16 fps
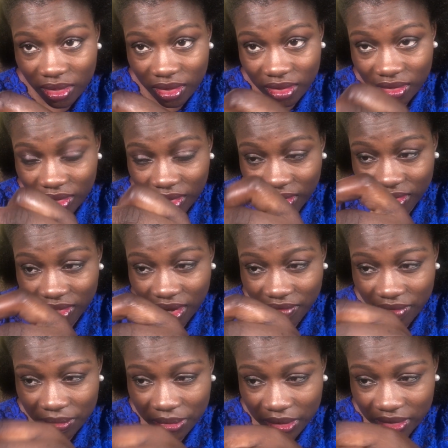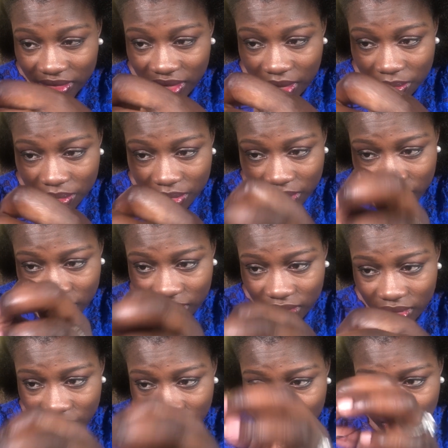So you start from the tip,
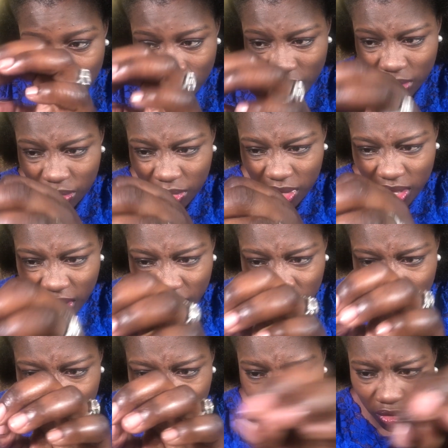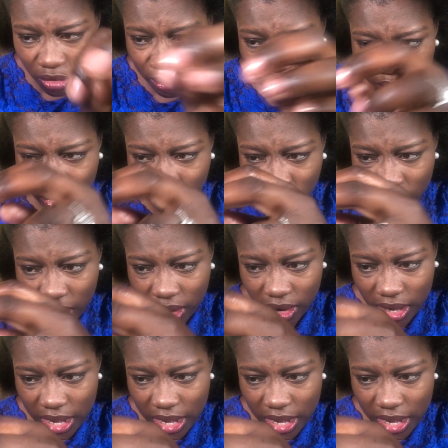and be careful so you don't pull your hair